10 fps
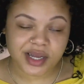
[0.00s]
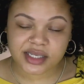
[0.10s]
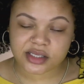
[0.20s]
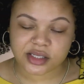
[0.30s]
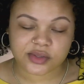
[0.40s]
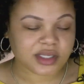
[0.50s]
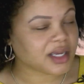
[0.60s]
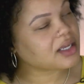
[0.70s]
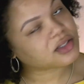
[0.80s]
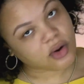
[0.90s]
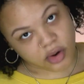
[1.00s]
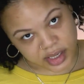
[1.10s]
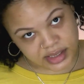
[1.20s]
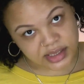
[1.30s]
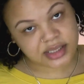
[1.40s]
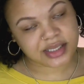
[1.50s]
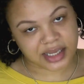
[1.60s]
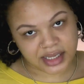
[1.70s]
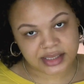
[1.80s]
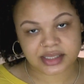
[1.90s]
you guys know, today is August
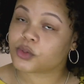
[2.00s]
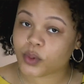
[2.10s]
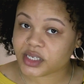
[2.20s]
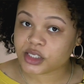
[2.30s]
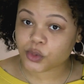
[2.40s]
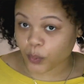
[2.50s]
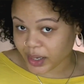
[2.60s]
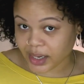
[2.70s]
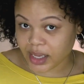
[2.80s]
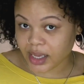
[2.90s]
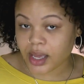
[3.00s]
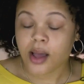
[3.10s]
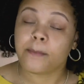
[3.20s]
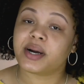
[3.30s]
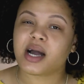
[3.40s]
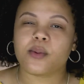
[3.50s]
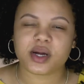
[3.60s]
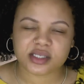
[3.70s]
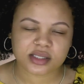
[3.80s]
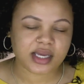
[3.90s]
6th, 2020, but I
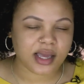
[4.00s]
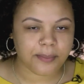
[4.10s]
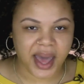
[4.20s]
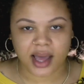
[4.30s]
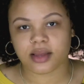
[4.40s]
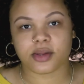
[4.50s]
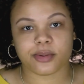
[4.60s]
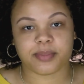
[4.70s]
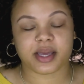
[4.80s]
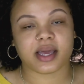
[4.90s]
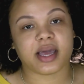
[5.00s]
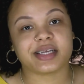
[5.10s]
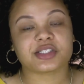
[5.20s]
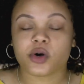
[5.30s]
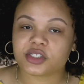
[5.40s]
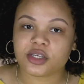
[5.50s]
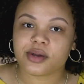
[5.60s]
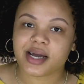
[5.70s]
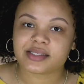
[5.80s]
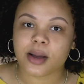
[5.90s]
wanted to take it back a little bit and talk to you
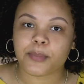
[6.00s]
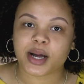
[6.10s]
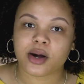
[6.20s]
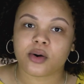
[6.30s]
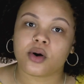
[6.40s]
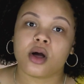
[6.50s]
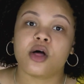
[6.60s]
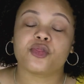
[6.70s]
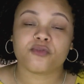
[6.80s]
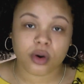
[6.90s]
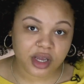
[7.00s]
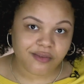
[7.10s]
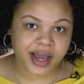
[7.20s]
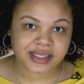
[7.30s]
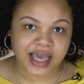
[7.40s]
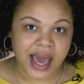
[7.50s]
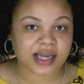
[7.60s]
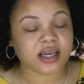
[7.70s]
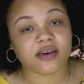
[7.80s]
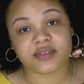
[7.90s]
guys about the Voting Rights
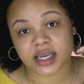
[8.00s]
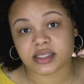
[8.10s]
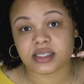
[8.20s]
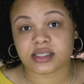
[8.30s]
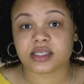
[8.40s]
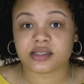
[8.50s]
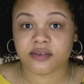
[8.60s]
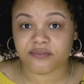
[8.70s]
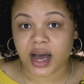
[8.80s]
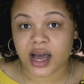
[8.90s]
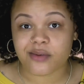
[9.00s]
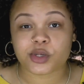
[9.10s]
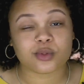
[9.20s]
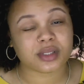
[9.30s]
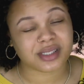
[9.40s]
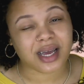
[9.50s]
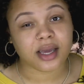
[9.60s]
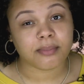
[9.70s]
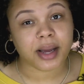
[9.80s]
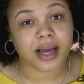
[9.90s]
Act of 1965, which was
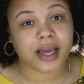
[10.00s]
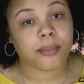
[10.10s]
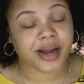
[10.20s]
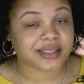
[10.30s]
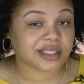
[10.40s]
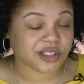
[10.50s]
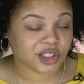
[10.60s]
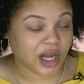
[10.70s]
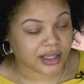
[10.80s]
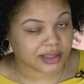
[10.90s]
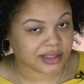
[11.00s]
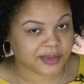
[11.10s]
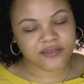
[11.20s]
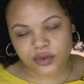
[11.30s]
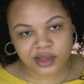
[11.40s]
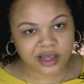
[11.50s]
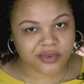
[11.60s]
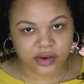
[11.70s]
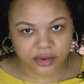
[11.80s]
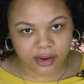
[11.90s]
signed by President Johnson. If you live
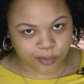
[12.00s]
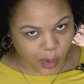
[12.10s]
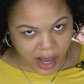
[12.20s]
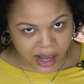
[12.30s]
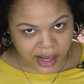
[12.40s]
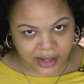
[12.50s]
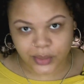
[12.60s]
under a rock,